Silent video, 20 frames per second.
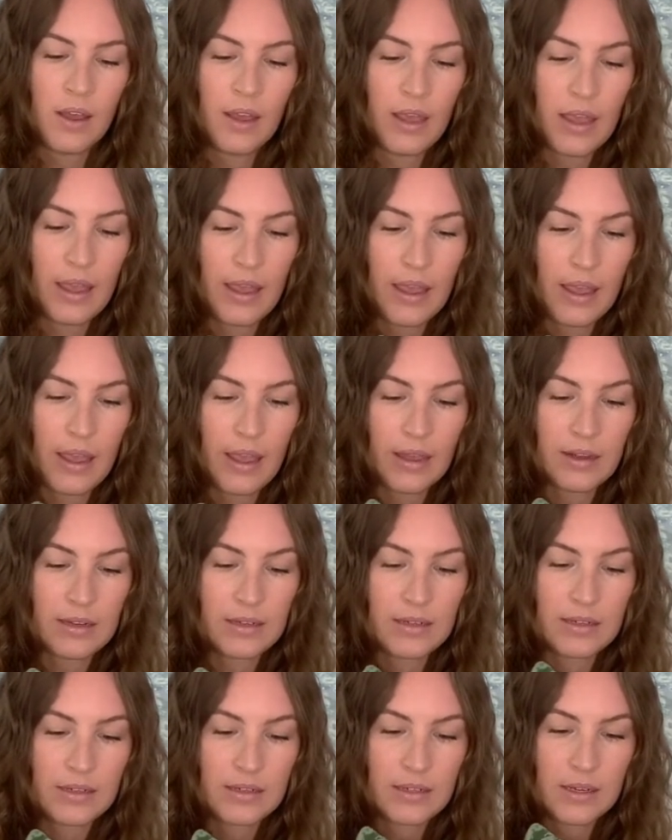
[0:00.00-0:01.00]

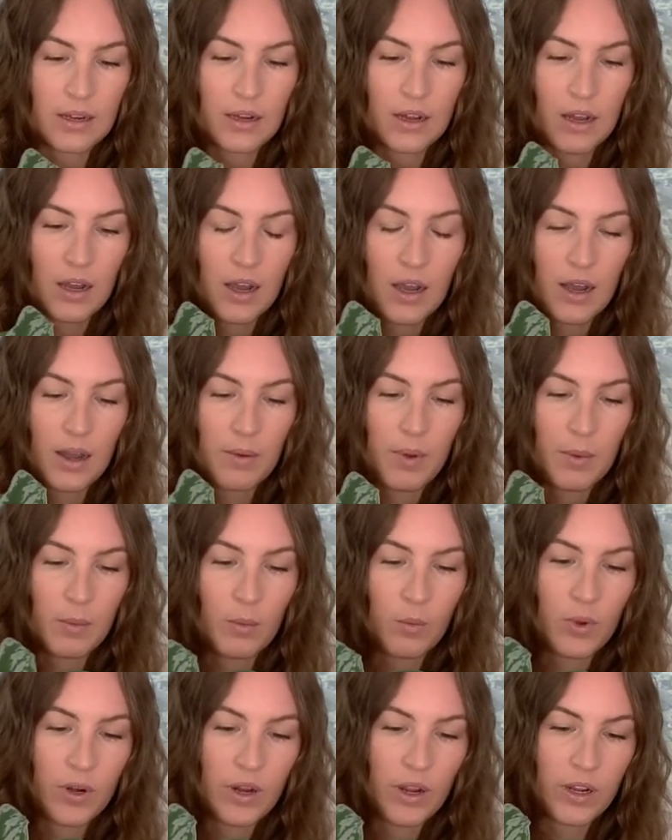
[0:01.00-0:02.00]
And
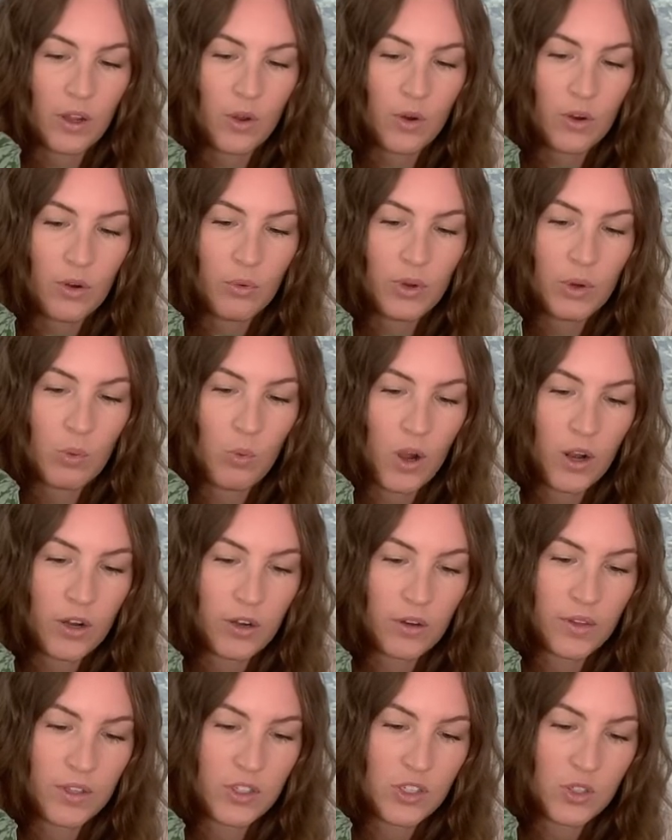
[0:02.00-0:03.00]
when I go to rewater
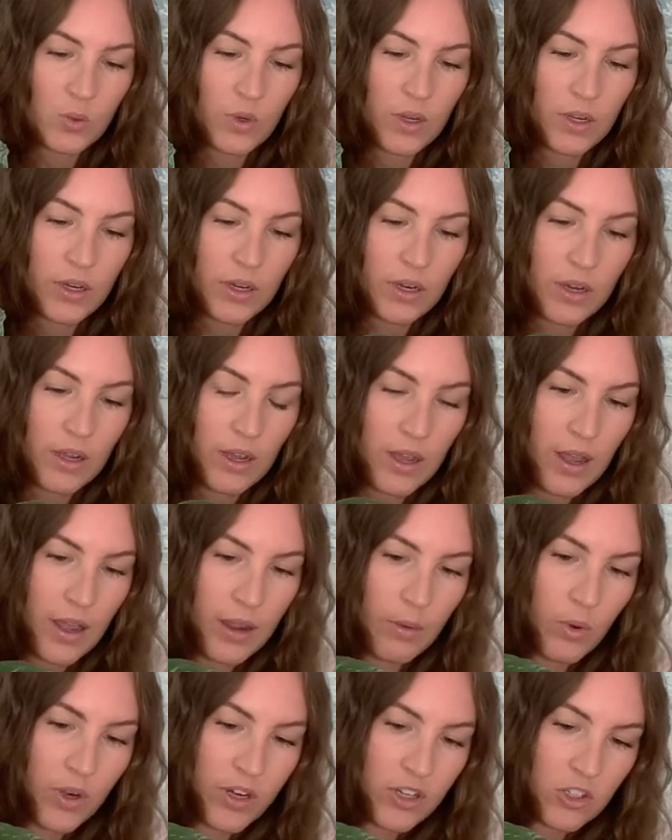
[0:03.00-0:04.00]
this one, I
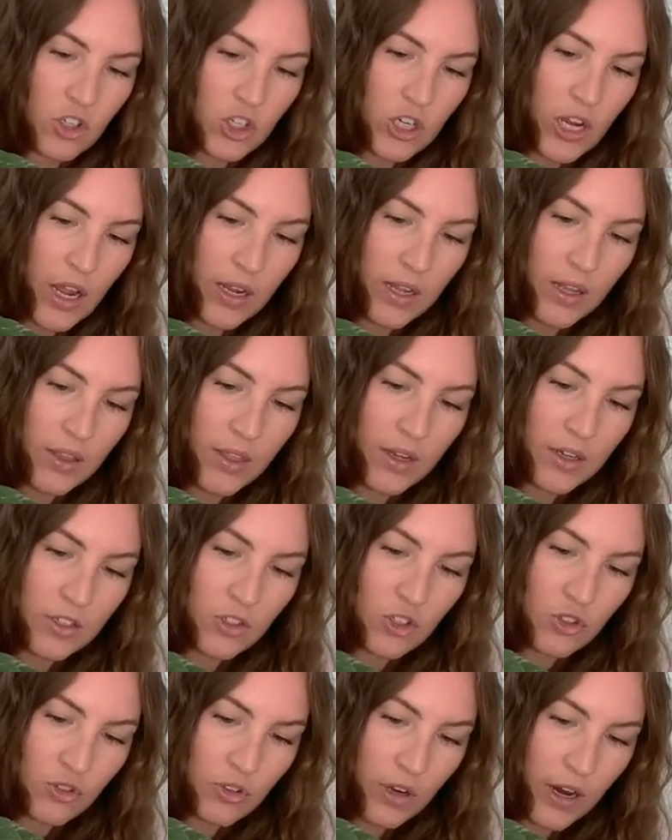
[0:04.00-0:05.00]
want to check that it's
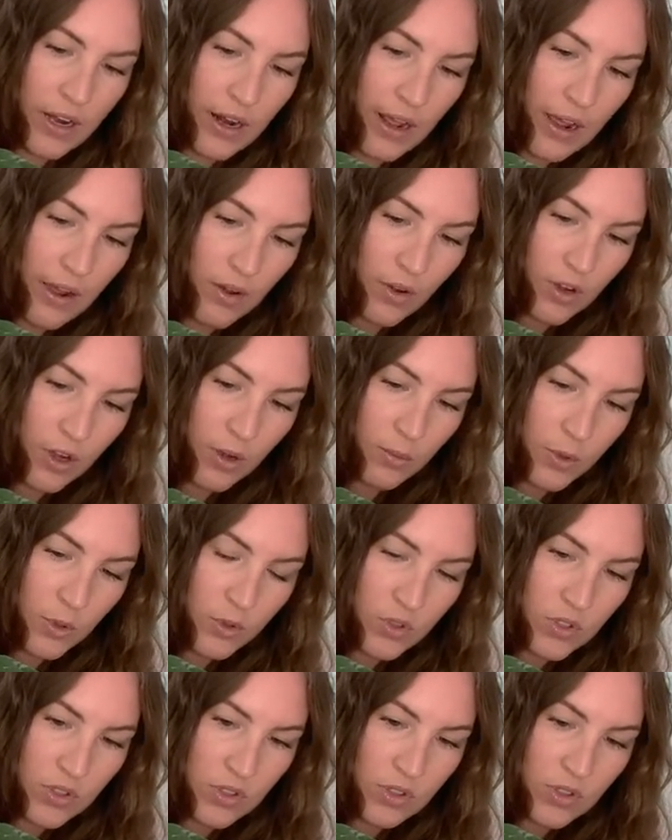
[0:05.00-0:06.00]
dried out
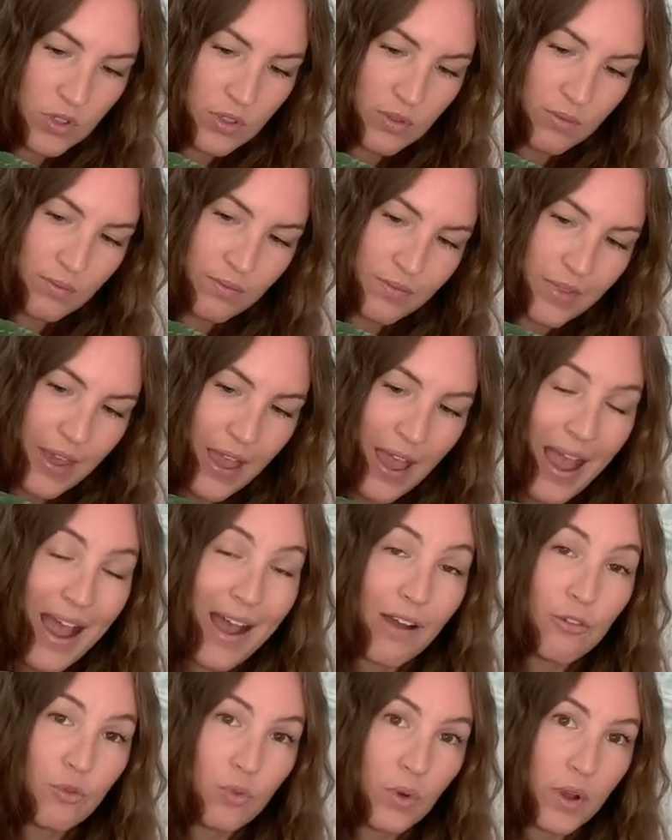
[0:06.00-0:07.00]
almost
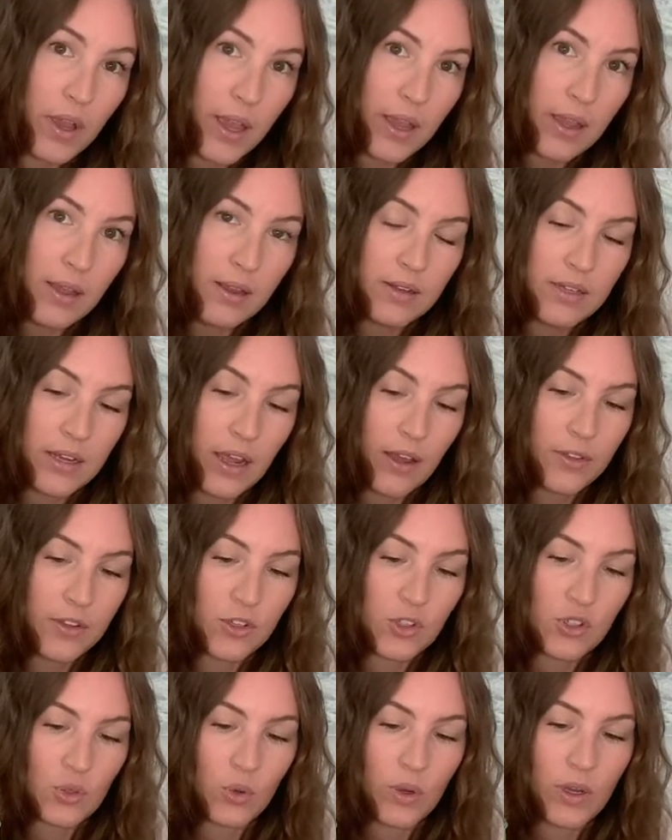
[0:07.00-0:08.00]
halfway down the
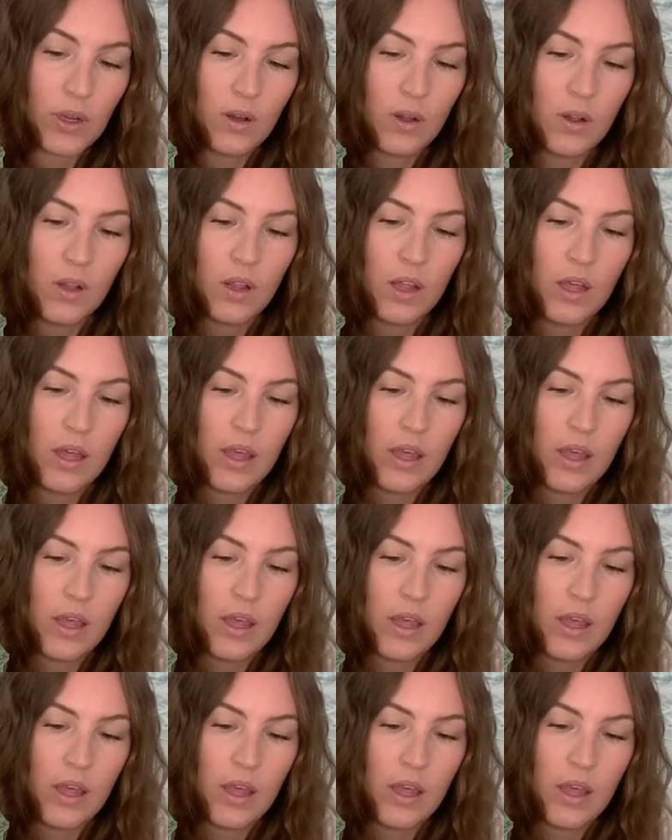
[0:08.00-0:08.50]
soil,